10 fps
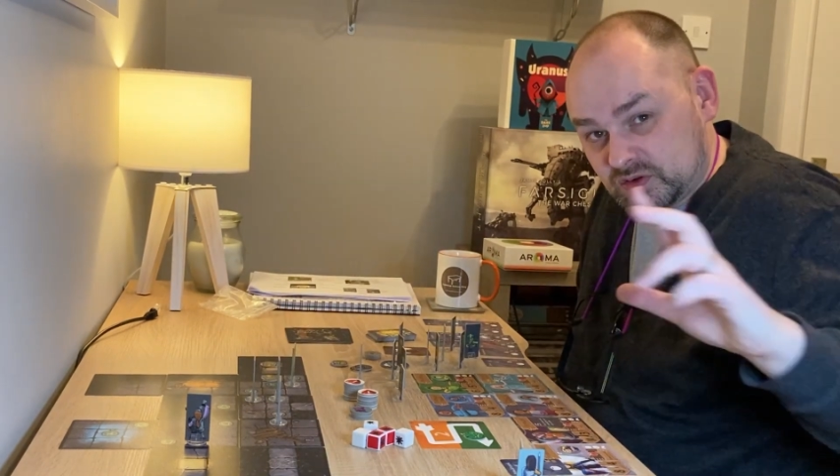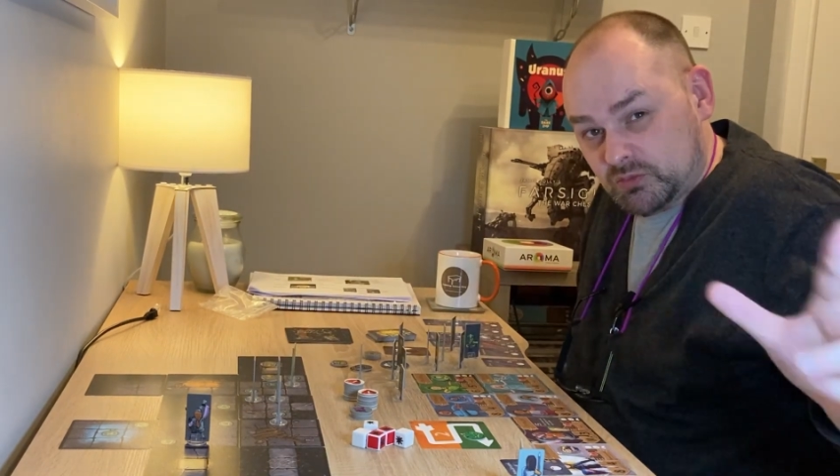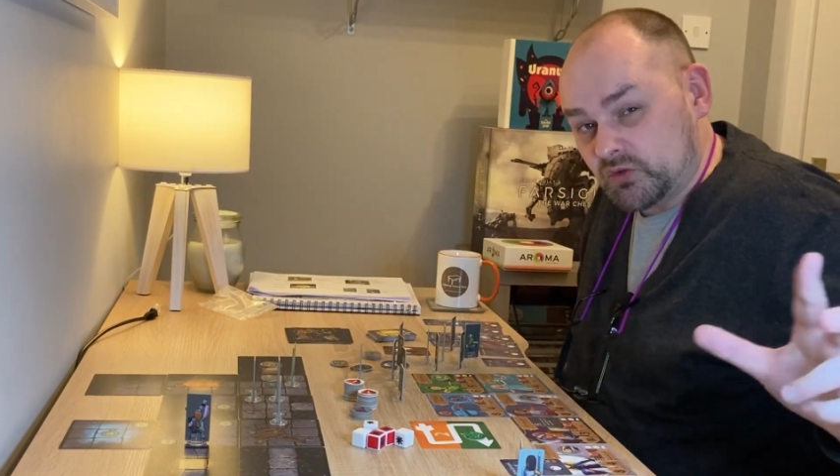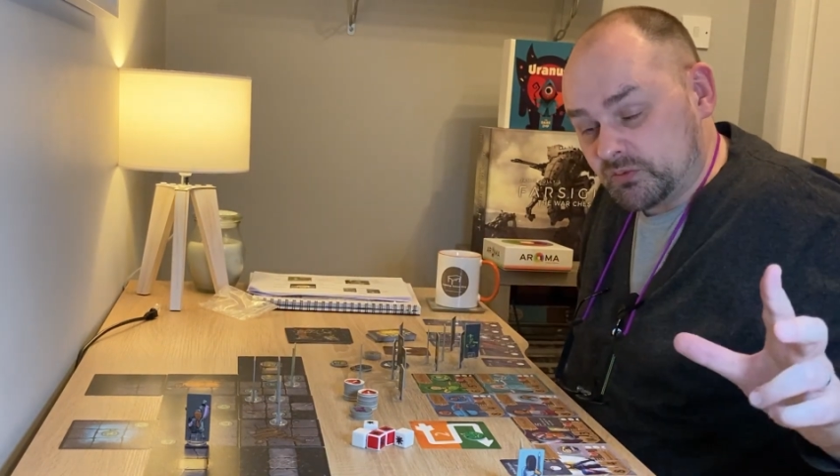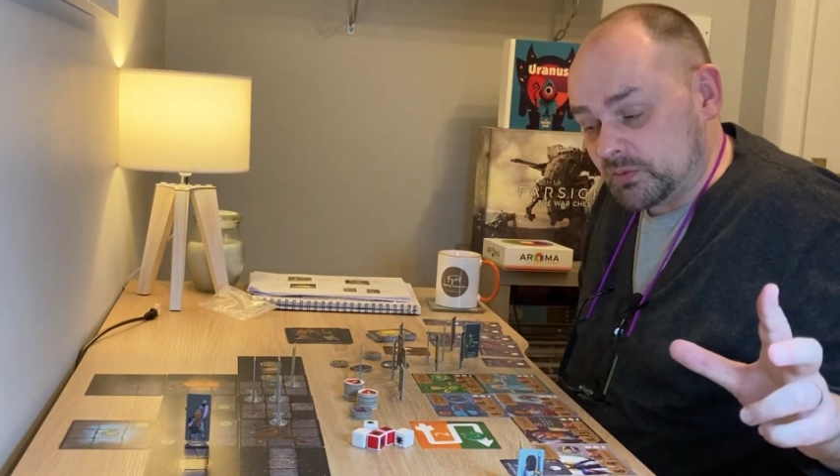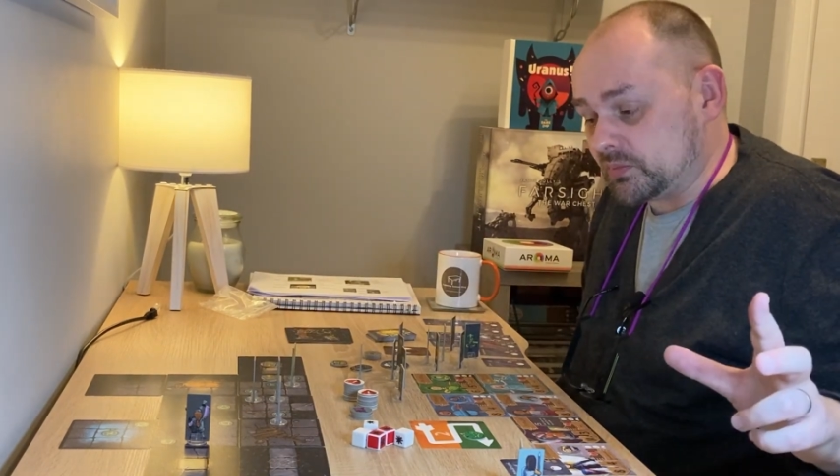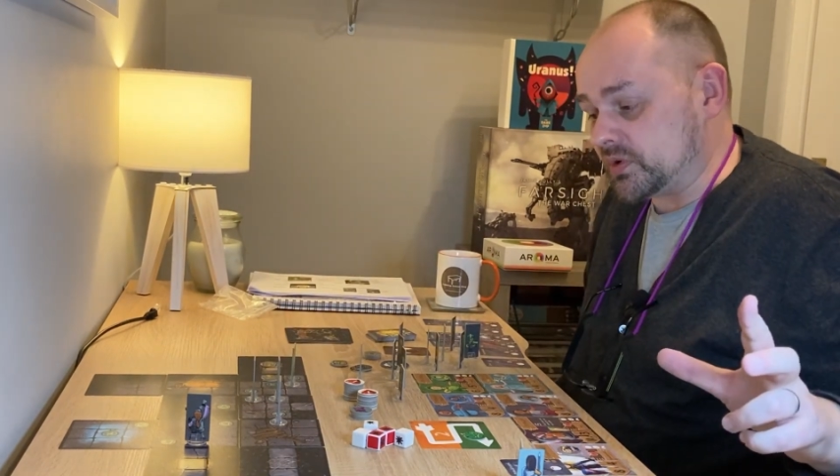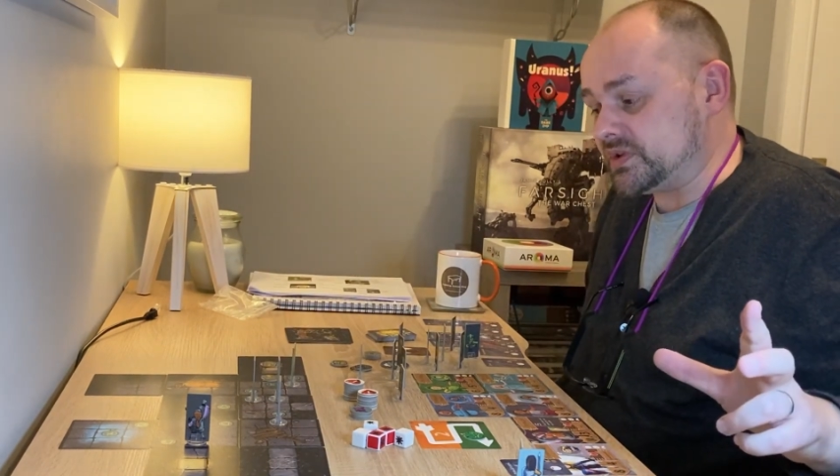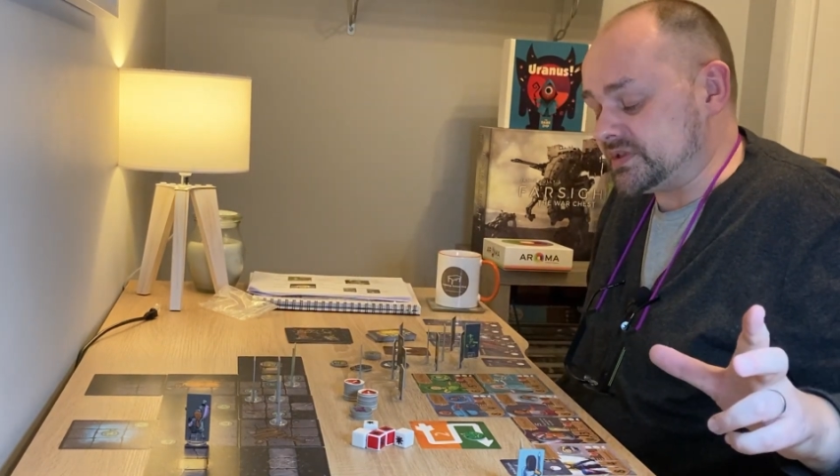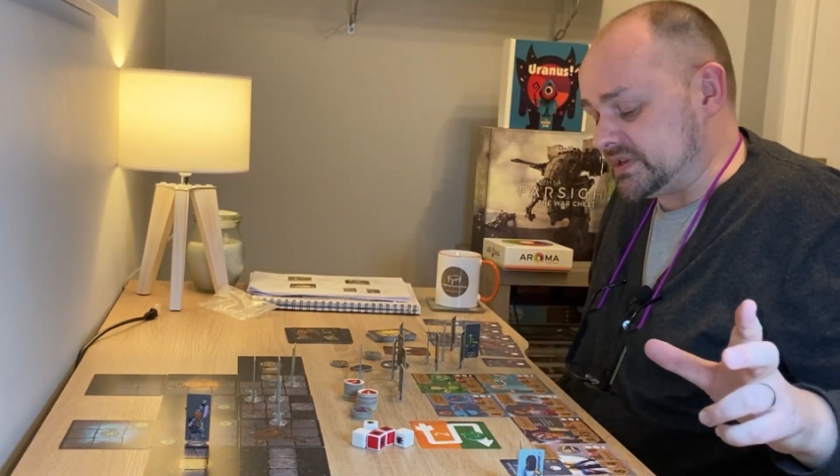movement
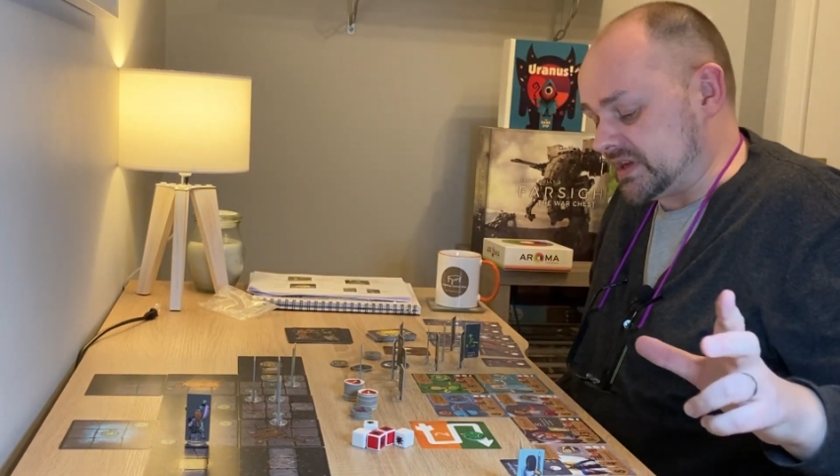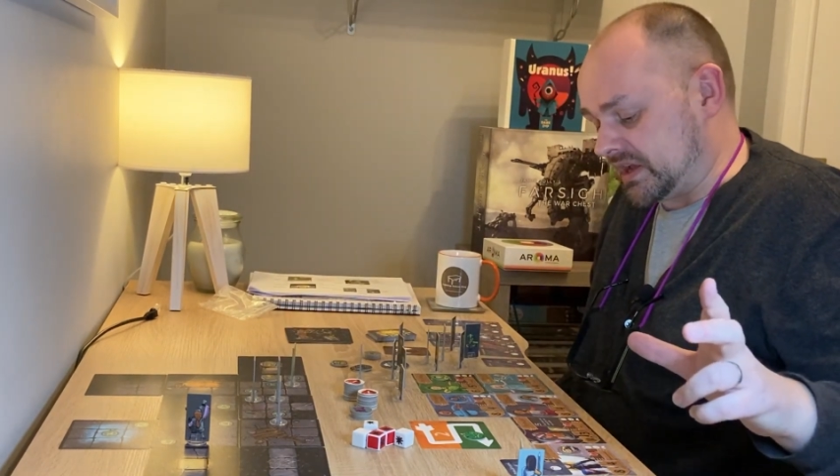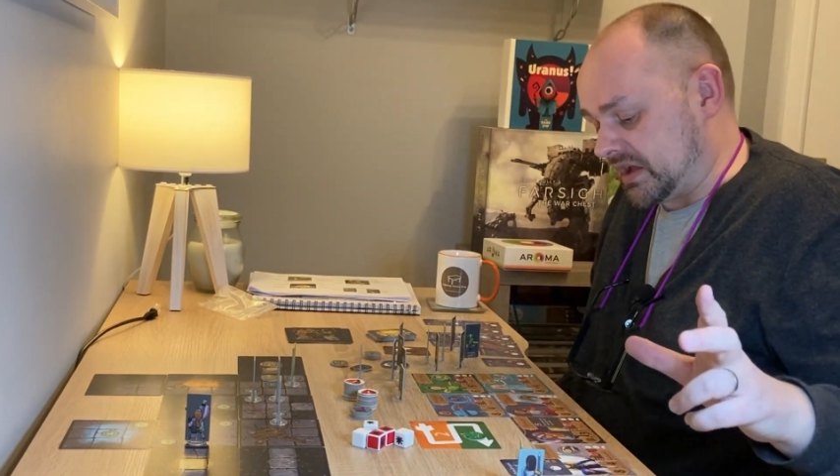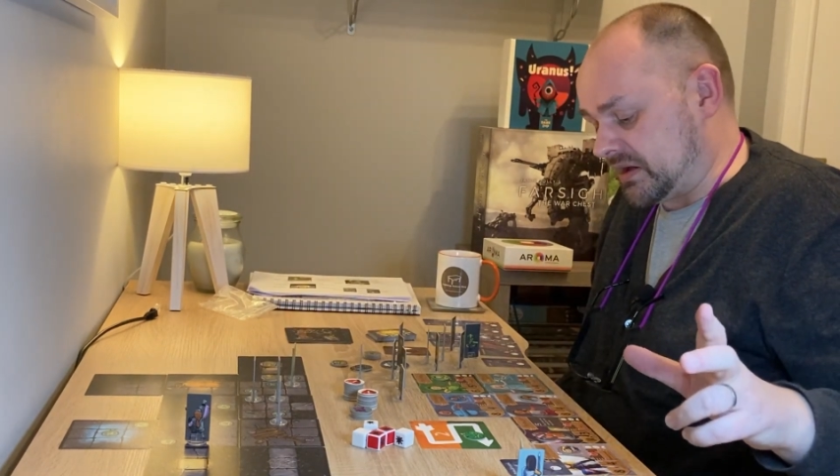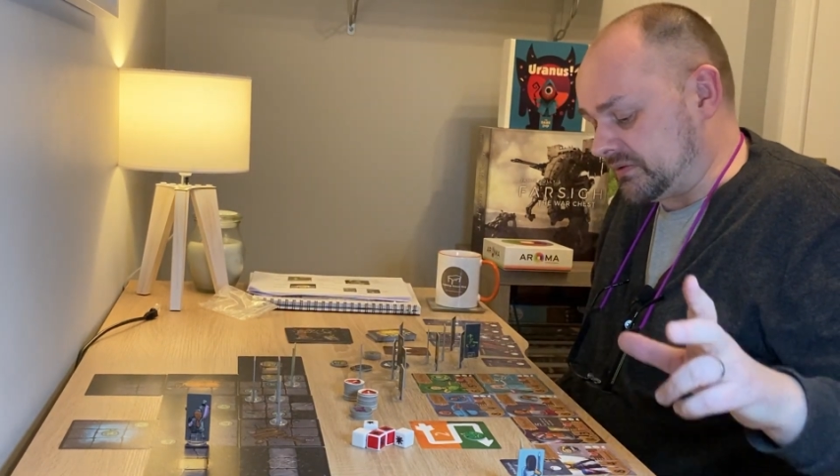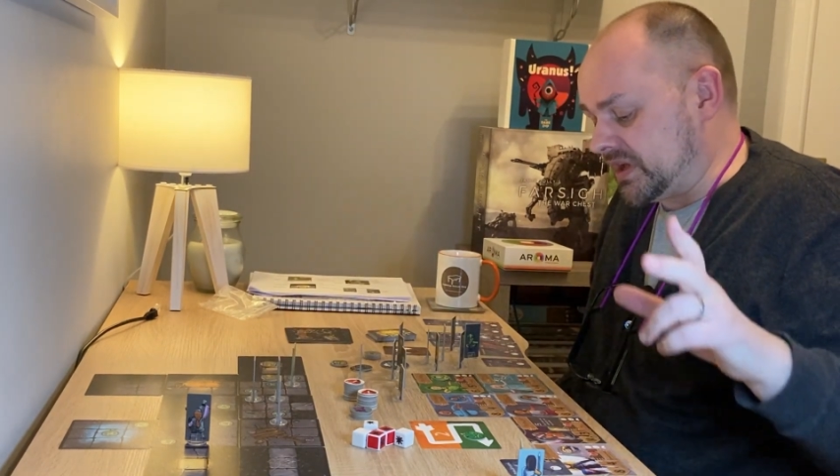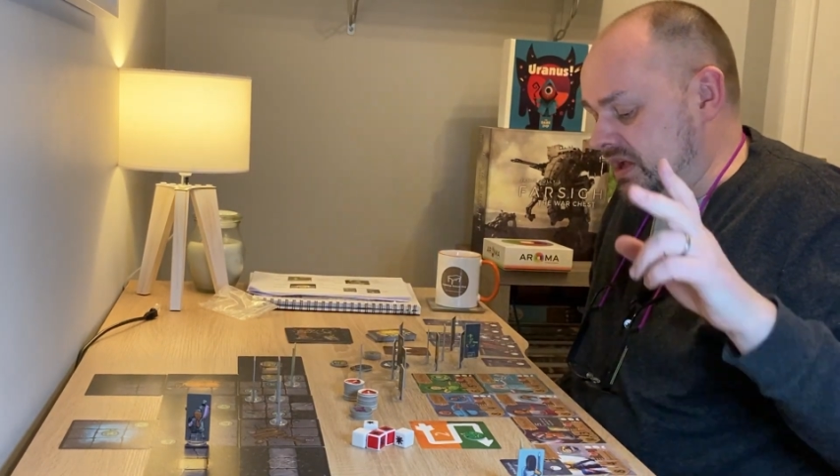points that you have,